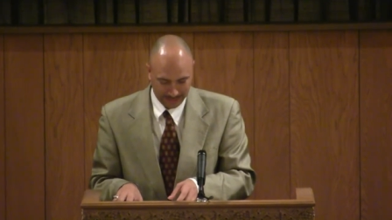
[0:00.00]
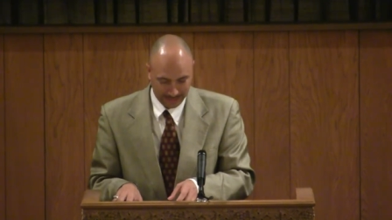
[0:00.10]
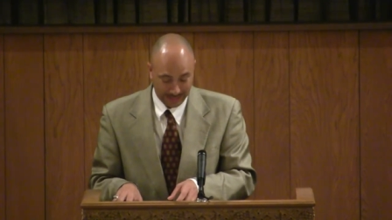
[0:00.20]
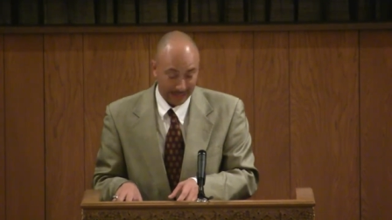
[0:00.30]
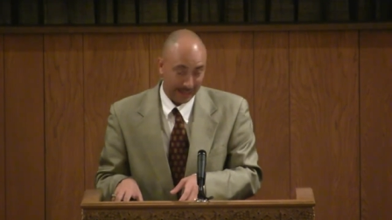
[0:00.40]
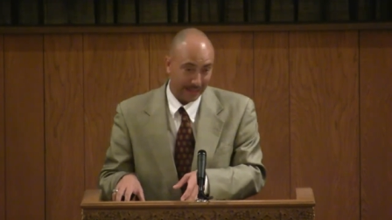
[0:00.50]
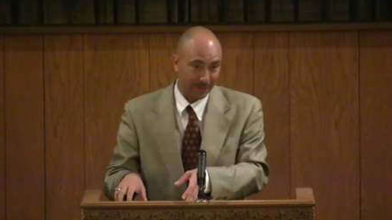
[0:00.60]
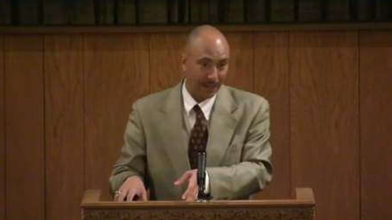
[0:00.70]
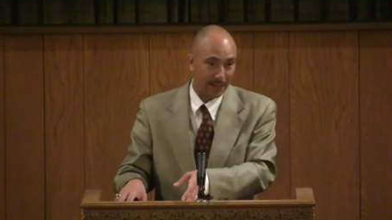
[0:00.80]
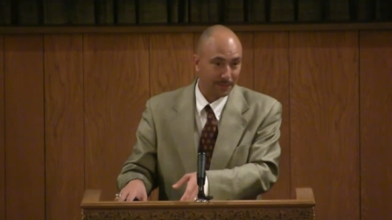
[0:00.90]
and
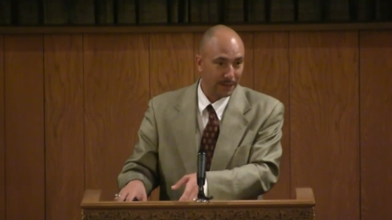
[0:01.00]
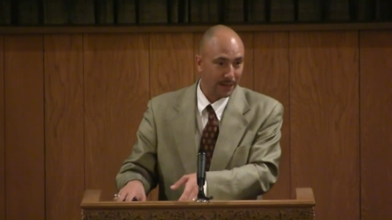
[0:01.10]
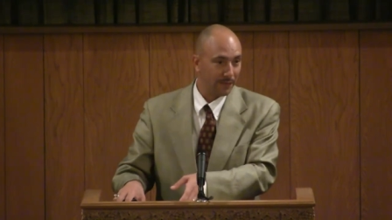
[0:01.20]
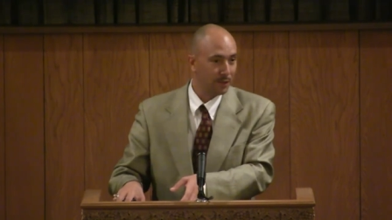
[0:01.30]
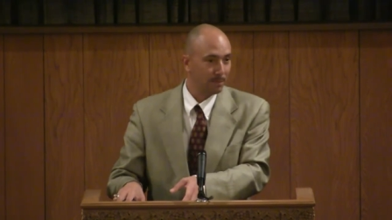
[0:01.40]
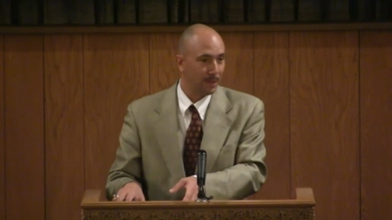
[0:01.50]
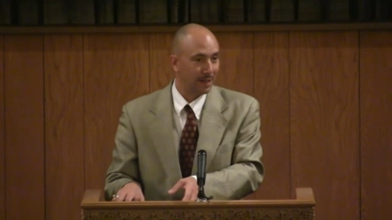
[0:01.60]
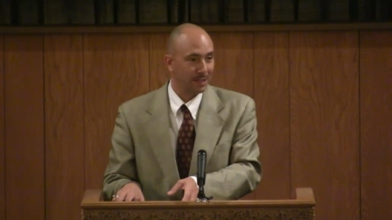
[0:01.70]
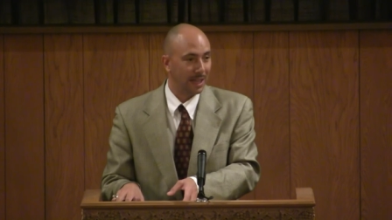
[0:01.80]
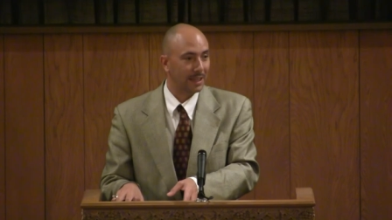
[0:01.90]
I've never met a
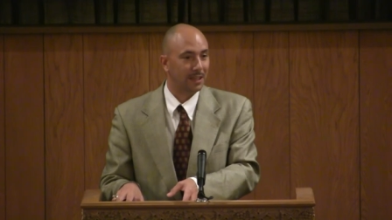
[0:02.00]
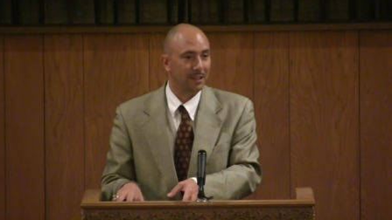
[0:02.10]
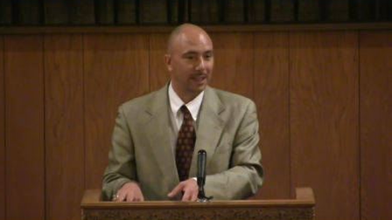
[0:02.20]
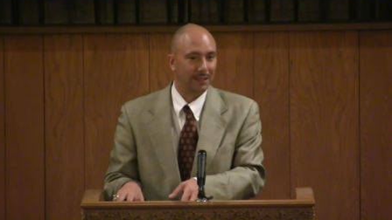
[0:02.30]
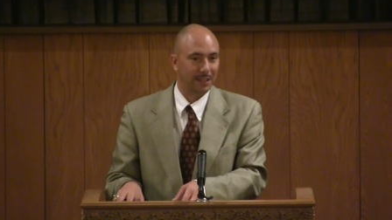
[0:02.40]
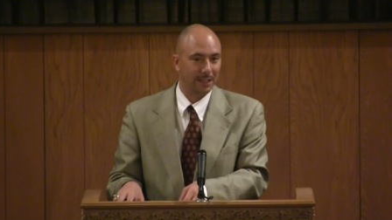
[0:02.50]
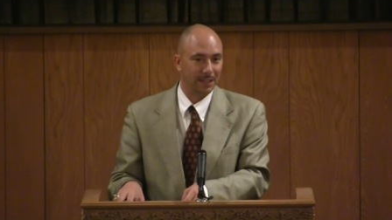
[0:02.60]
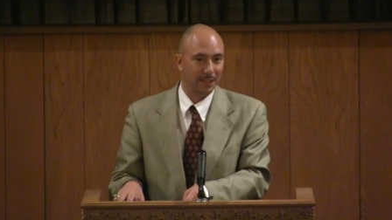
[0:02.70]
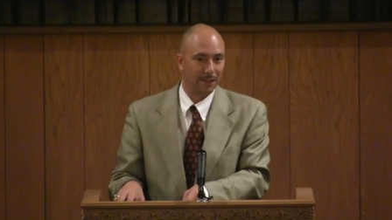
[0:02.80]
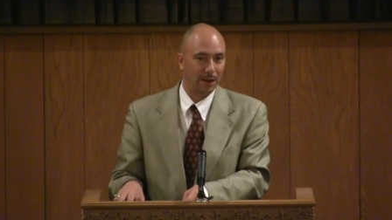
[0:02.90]
Yankee yet that can
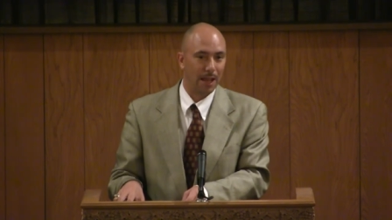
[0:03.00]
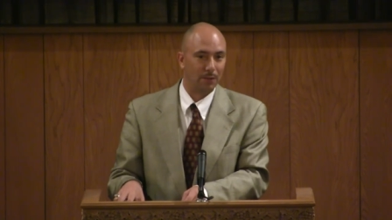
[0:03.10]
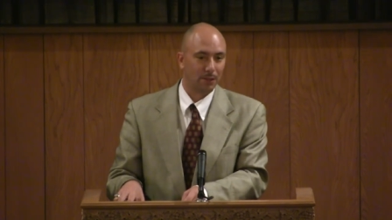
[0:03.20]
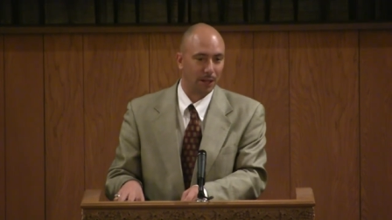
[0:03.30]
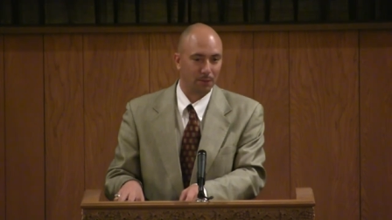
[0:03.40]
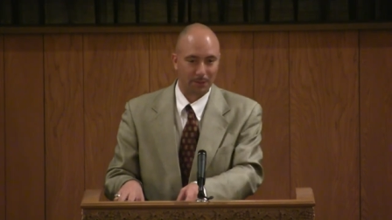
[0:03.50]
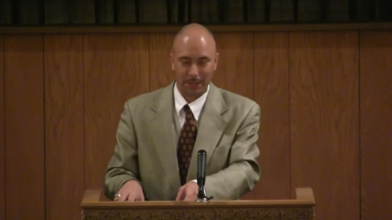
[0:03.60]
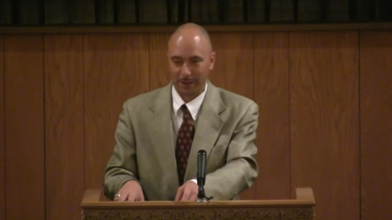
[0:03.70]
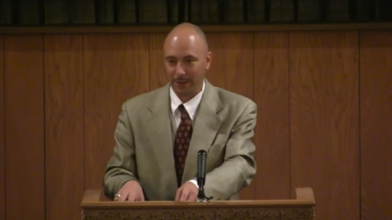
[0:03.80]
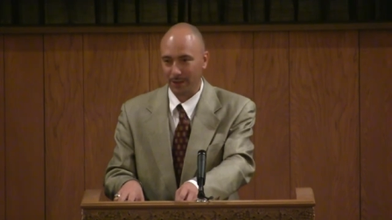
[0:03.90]
either out-talk
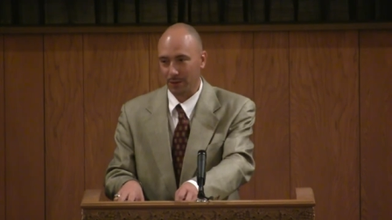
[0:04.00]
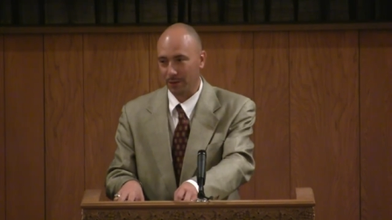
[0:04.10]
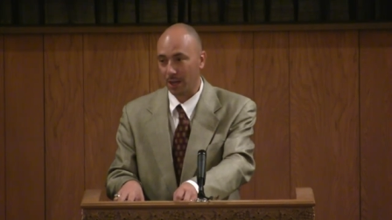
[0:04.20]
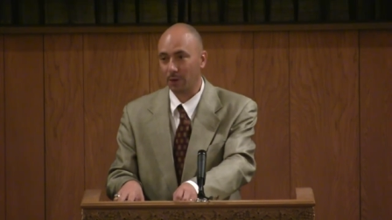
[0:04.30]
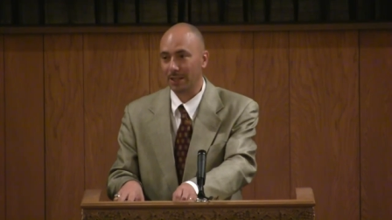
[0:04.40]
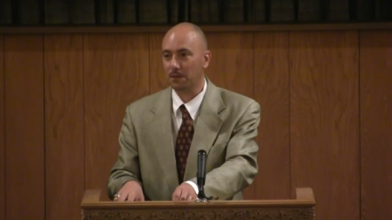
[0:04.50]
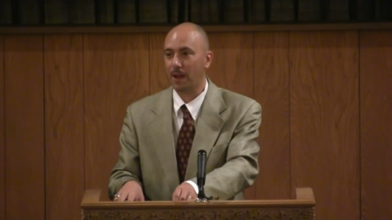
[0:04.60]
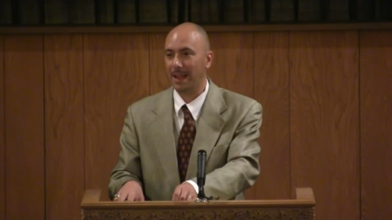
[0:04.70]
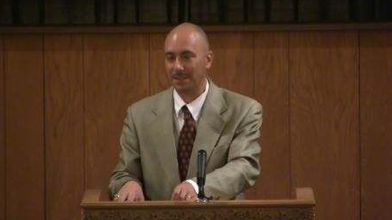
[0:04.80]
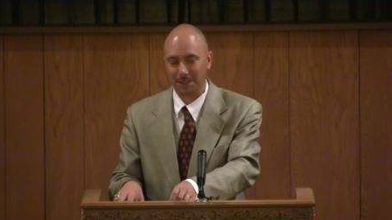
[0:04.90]
Terry or talk as
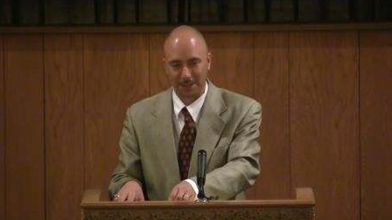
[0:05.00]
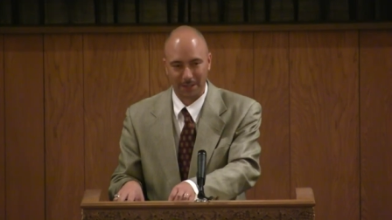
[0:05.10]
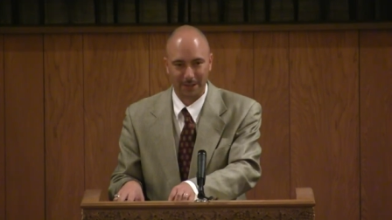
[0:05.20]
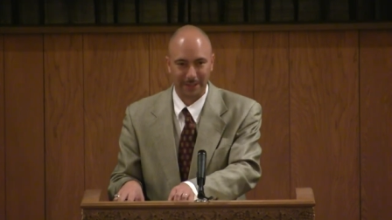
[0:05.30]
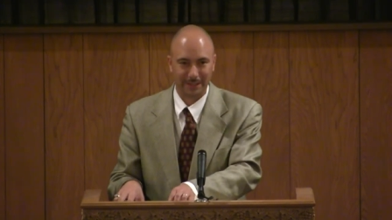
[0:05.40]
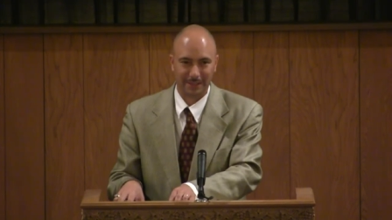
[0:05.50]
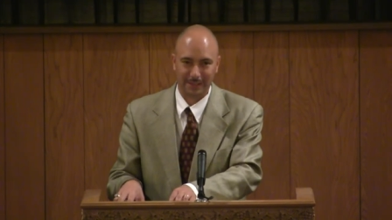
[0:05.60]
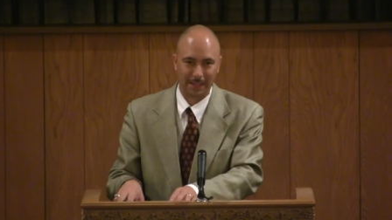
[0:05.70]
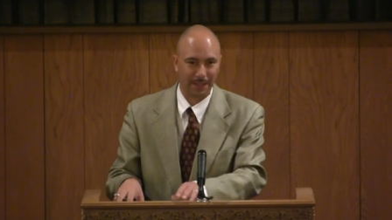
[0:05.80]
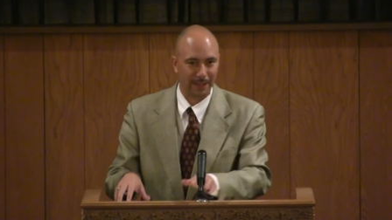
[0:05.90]
fast as Terry.
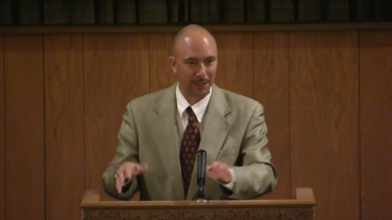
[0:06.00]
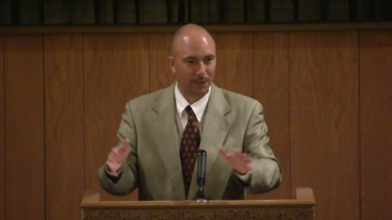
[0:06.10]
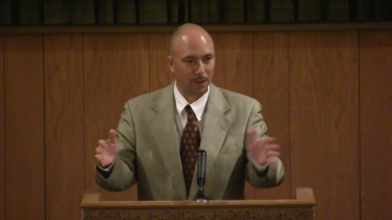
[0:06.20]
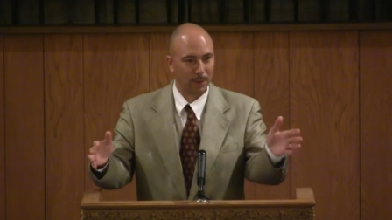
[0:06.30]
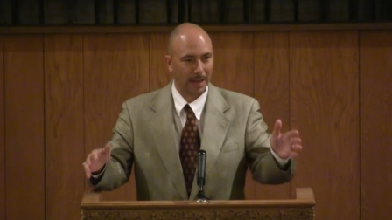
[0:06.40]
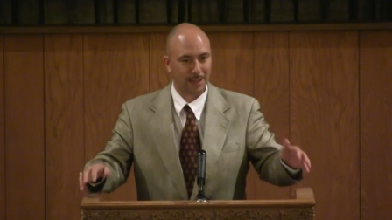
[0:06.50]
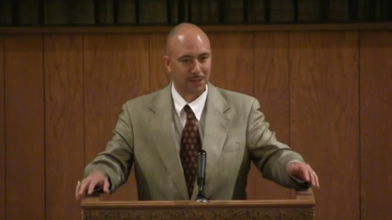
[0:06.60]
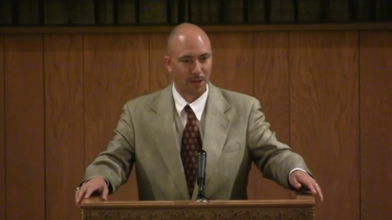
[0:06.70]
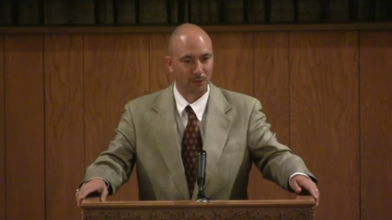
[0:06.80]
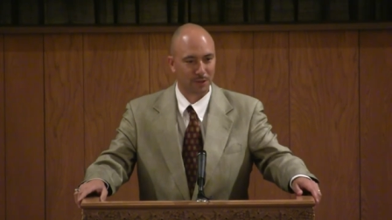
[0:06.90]
Uh, they talk about how
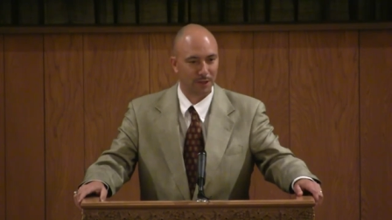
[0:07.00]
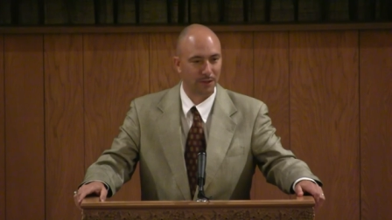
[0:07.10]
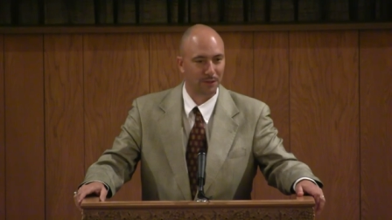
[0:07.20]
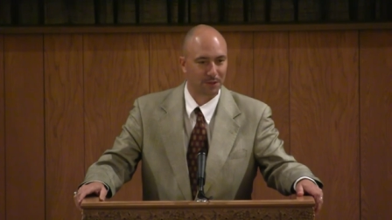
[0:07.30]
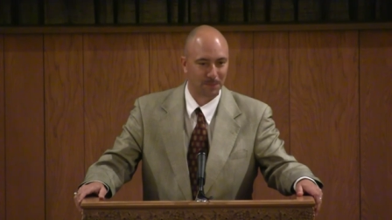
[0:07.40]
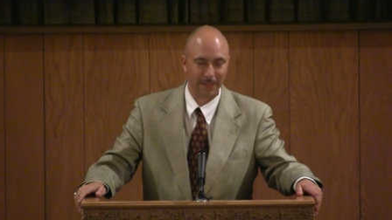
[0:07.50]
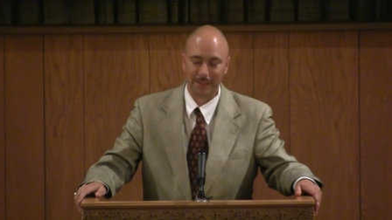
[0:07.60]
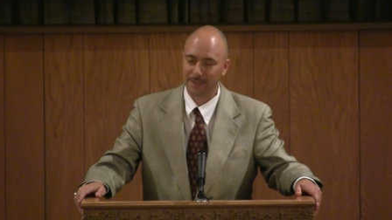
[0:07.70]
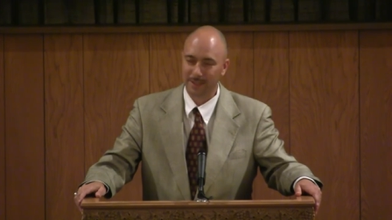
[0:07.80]
slow Southerners speak.